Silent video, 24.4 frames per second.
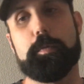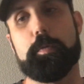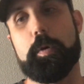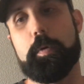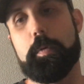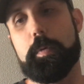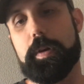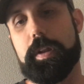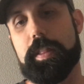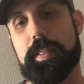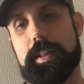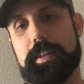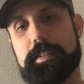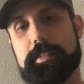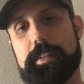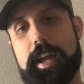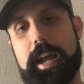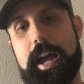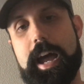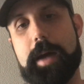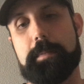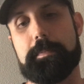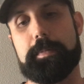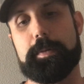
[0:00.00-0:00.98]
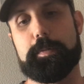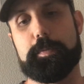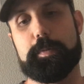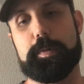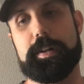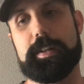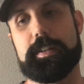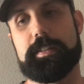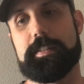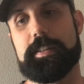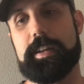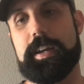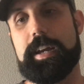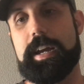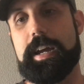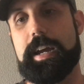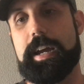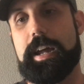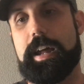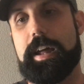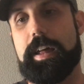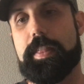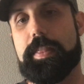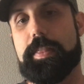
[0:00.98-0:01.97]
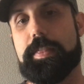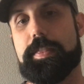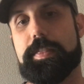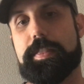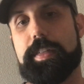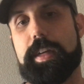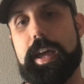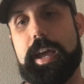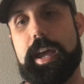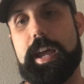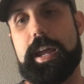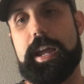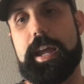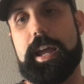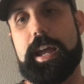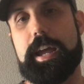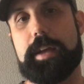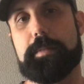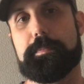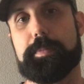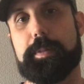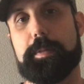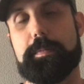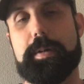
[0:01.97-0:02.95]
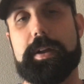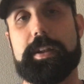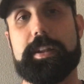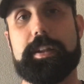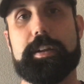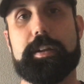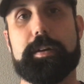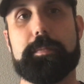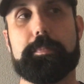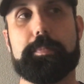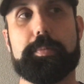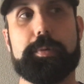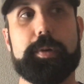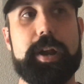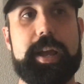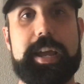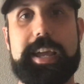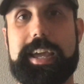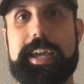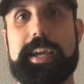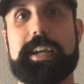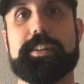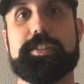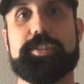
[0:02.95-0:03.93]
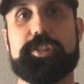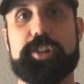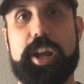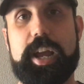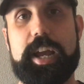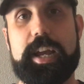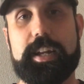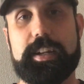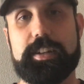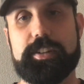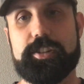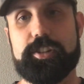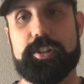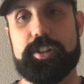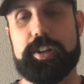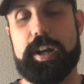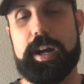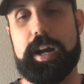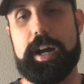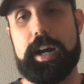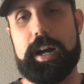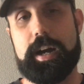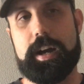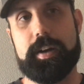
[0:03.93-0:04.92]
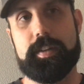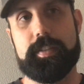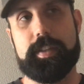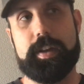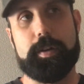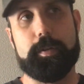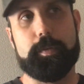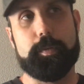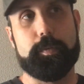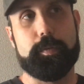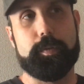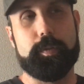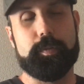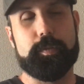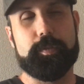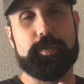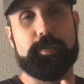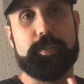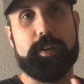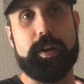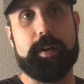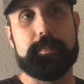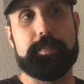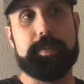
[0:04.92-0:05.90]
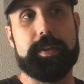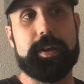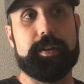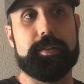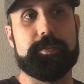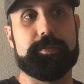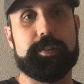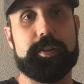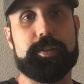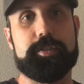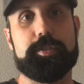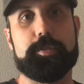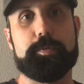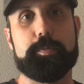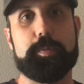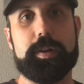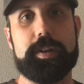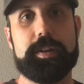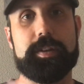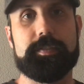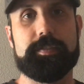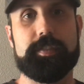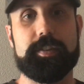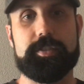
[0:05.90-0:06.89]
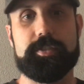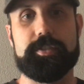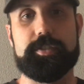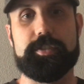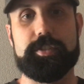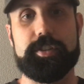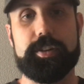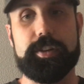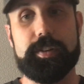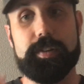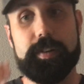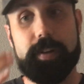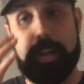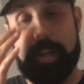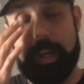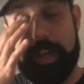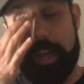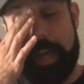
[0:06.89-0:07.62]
Well, one of the things that happened was they implemented a breaking change from their version 1 to version 2.